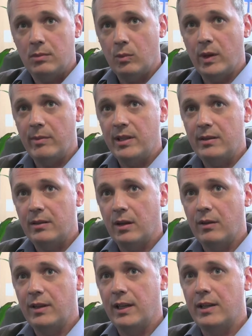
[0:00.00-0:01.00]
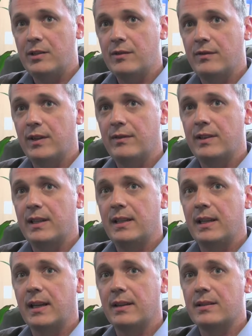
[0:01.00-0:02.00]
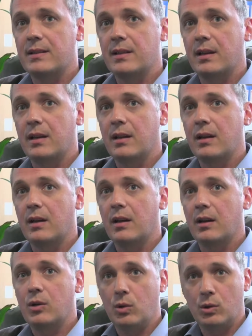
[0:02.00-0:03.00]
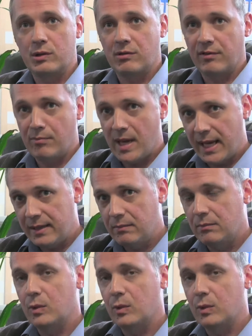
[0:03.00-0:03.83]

women over the age of 50 and a quarter of men